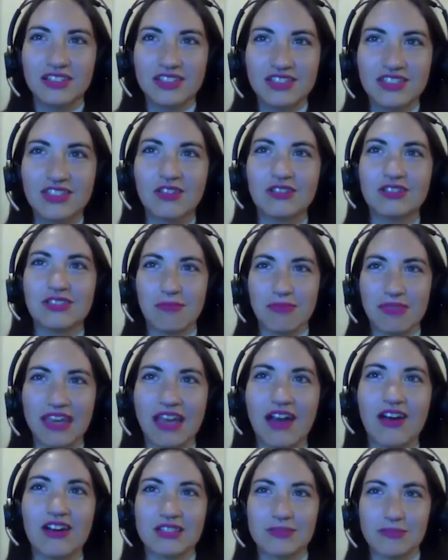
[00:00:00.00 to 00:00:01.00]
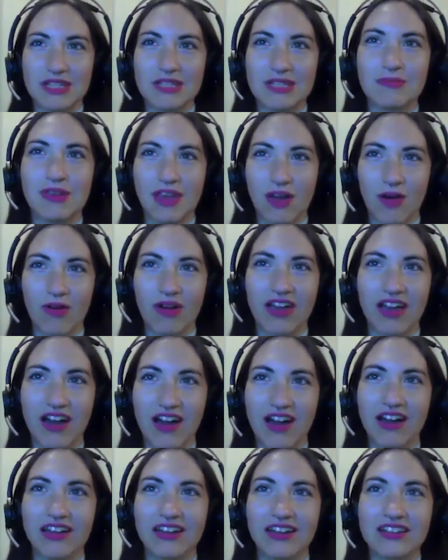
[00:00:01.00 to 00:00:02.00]
so something else must be going
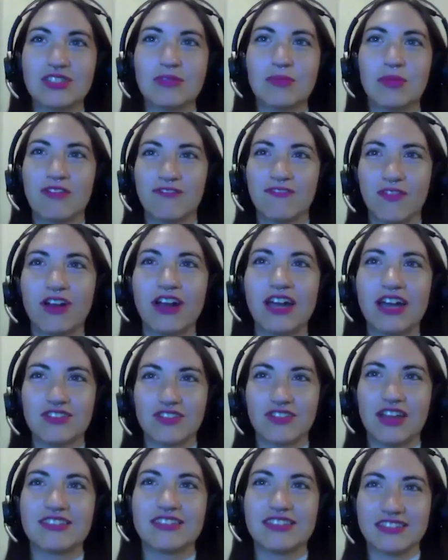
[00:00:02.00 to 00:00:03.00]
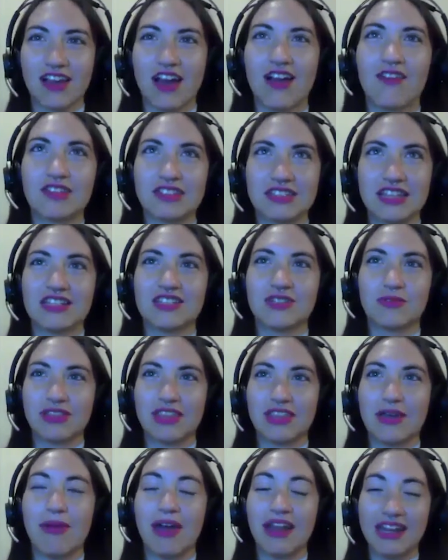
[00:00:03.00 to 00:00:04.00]
on so before I address this conversation with
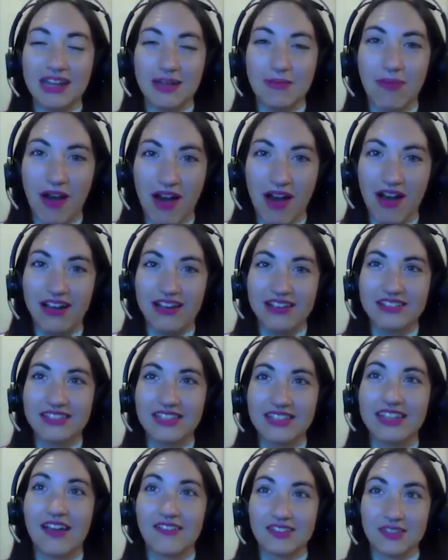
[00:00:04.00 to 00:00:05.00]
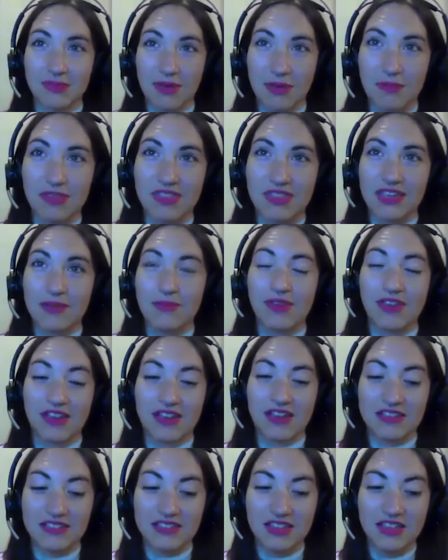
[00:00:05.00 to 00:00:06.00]
him I need to pause and have some empathy
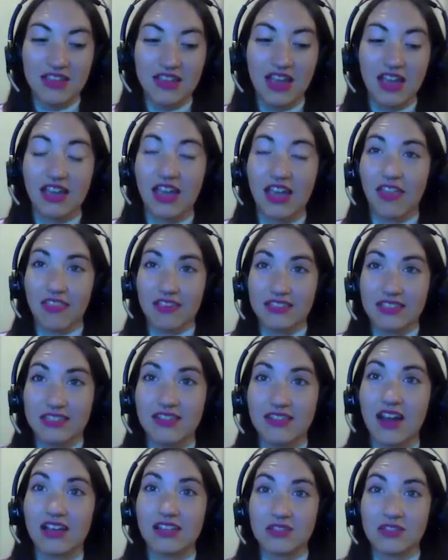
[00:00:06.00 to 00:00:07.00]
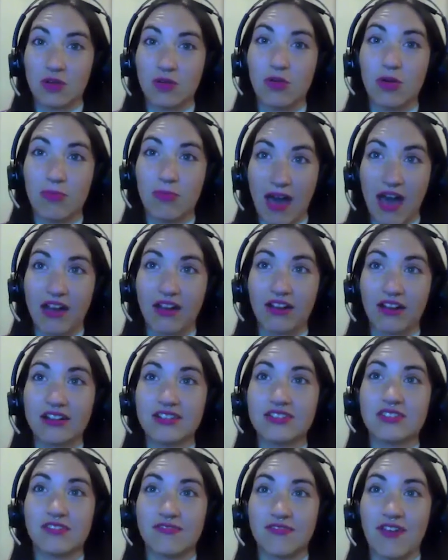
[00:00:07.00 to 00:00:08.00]
because again, this is not his normal
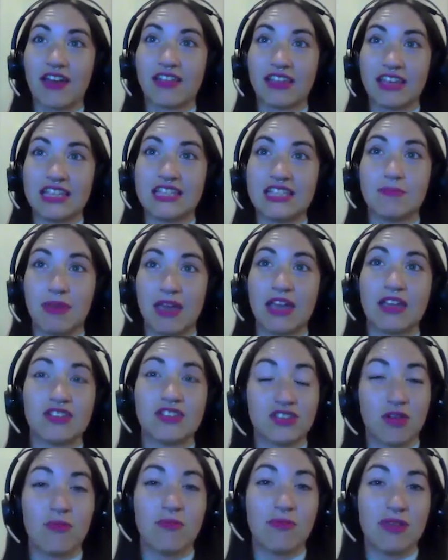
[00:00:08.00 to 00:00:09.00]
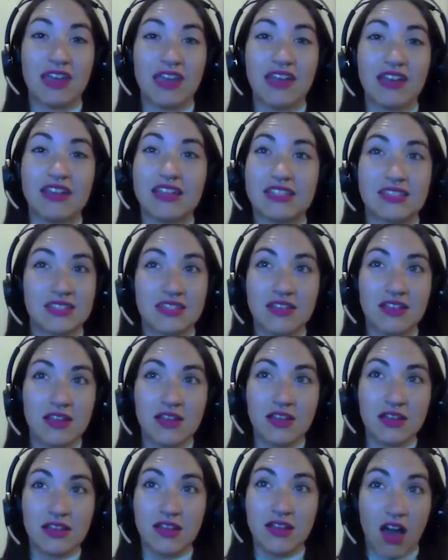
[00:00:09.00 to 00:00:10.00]
pattern. So the fact that he's being so mean is
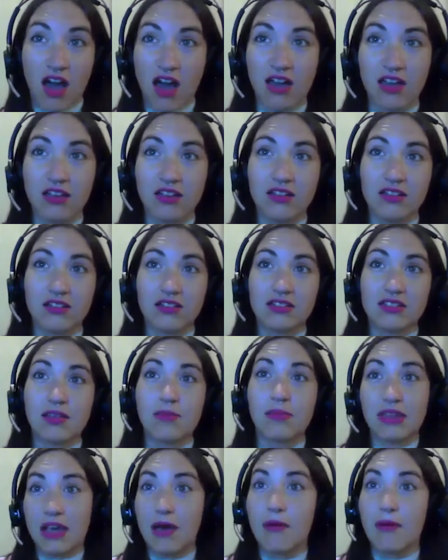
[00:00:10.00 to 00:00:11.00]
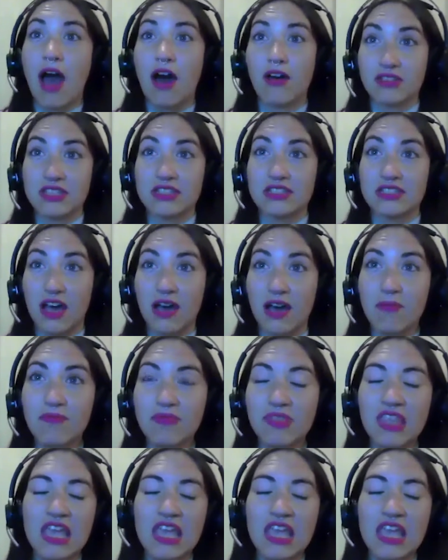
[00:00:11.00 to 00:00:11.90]
not something else is up.